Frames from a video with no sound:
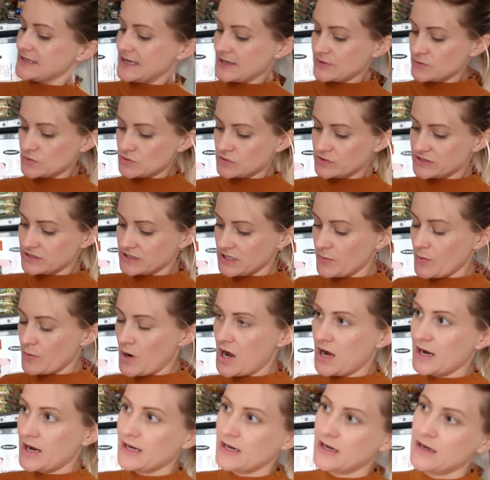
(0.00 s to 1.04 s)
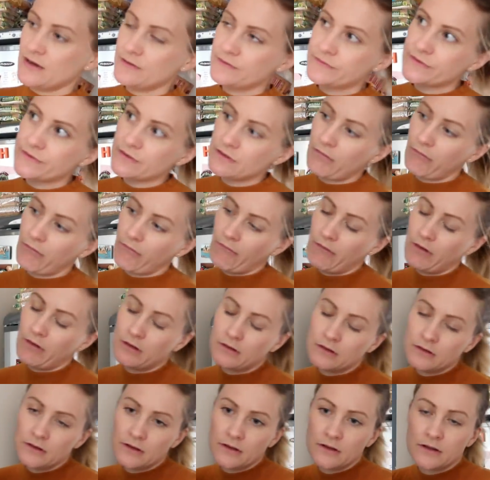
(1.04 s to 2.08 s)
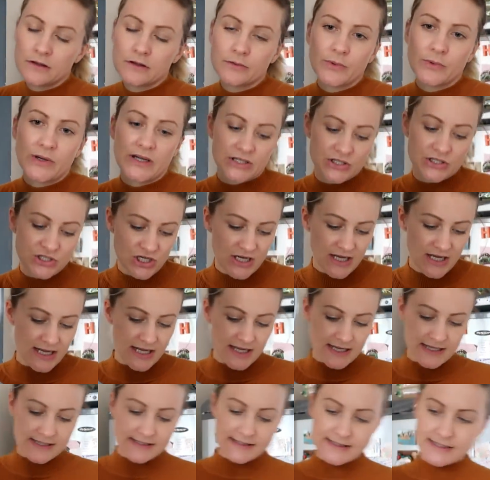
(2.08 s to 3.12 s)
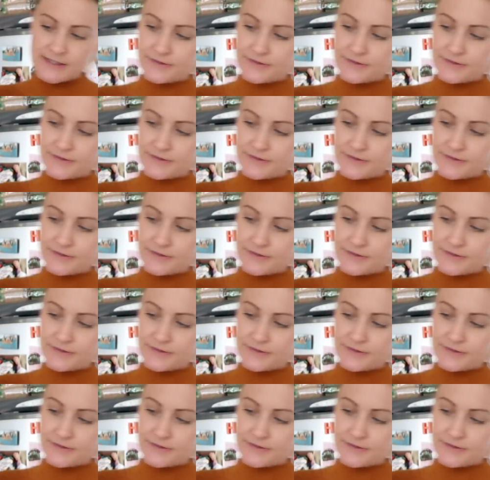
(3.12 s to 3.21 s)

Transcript: And also what I love, which is